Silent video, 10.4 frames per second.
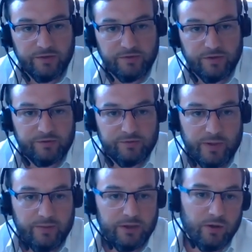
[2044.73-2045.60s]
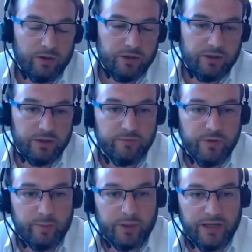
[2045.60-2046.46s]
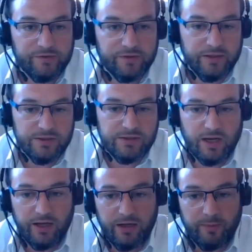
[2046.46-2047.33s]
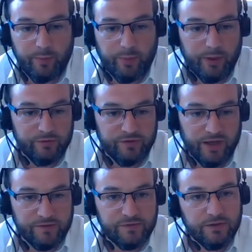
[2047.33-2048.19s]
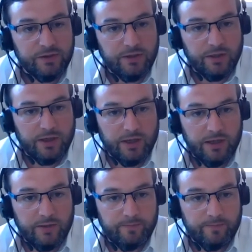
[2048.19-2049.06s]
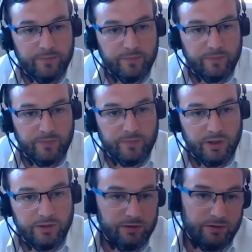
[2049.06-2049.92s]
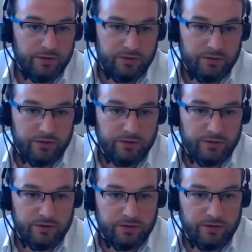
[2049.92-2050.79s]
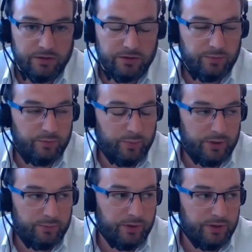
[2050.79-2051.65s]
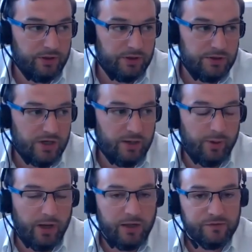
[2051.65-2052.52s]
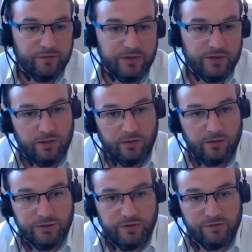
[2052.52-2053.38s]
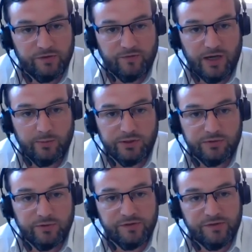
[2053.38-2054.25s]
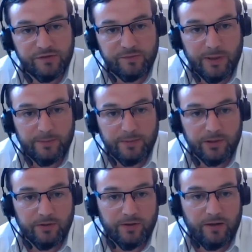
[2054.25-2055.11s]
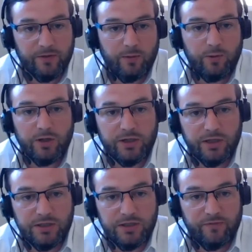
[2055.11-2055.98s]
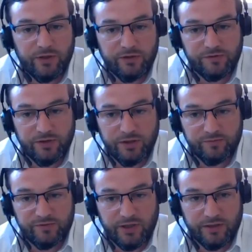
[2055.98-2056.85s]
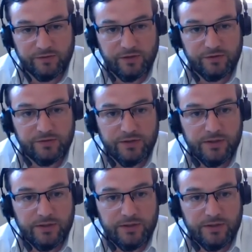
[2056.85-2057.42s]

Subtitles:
So it's maybe not going to replace an entire process, but you can take parts of the technology that's available to assist people who are out there working in difficult circumstances